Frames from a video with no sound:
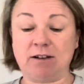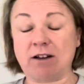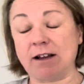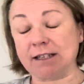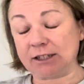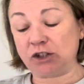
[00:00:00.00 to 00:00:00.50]

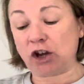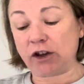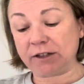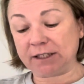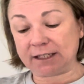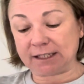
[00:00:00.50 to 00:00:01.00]
I
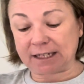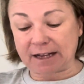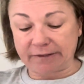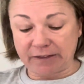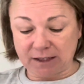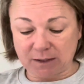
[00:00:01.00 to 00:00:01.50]
chose to
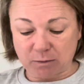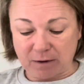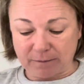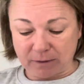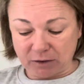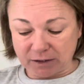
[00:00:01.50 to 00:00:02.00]
start this
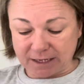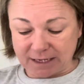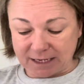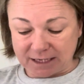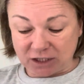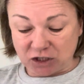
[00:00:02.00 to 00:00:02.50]
one because I
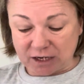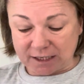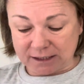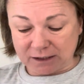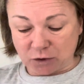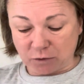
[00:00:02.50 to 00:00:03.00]
needed
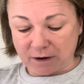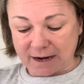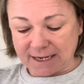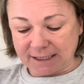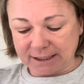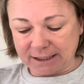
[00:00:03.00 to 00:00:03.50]
just
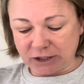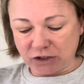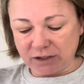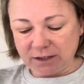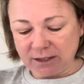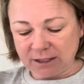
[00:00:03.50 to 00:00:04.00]
grey
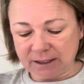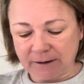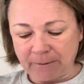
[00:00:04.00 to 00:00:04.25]
stitches.